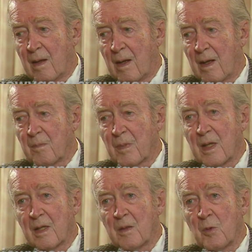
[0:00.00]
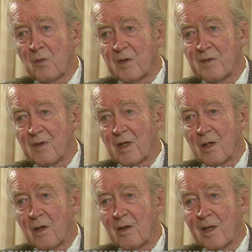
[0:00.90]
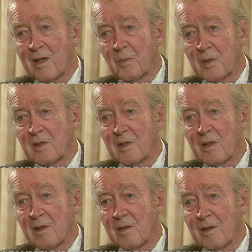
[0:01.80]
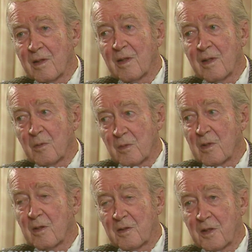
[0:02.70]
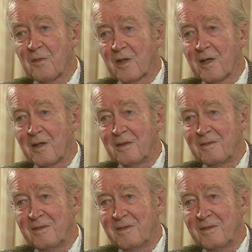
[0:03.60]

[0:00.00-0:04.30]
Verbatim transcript: hadn't been in the movies very long, and it was uh, was a little difficult.